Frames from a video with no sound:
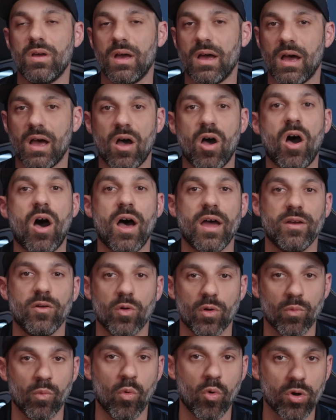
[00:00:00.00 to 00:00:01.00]
uh, hot
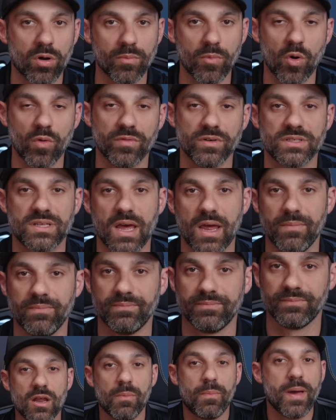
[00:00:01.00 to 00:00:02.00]
or warm over time.
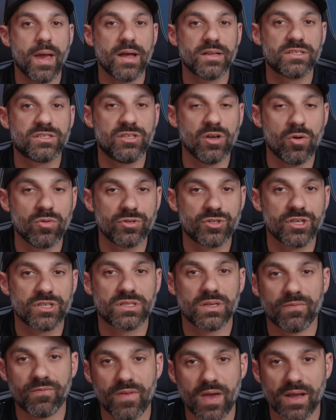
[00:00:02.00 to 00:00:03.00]
Now, pads don't
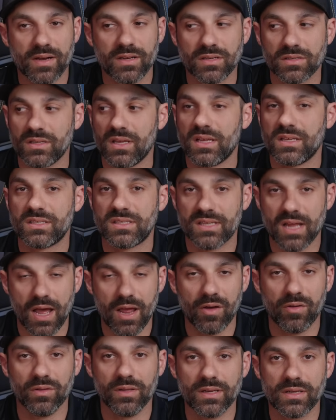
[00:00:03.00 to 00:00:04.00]
just affect
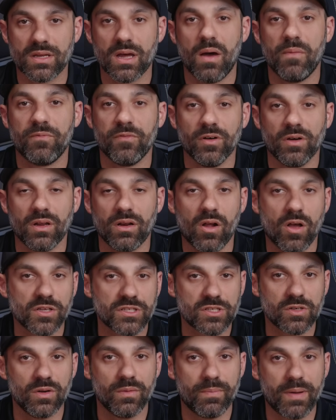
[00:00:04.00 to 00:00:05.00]
style and comfort, it
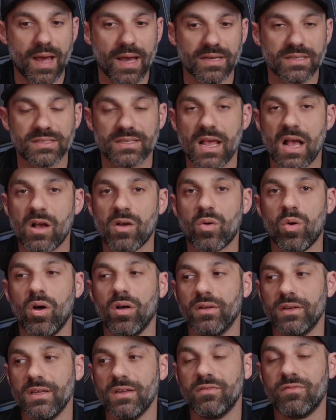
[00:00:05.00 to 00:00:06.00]
also impacts sound
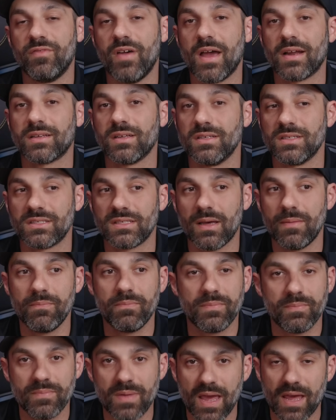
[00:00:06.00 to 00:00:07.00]
quality. In fact, on
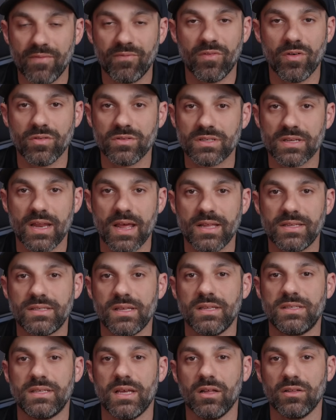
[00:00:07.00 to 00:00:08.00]
some headphones and
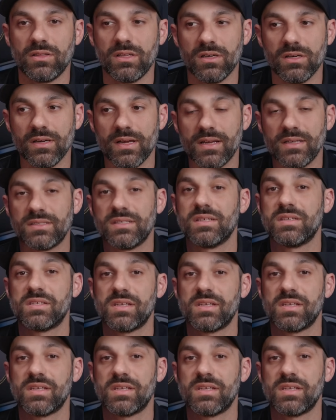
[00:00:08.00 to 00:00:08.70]
headsets out there, it is a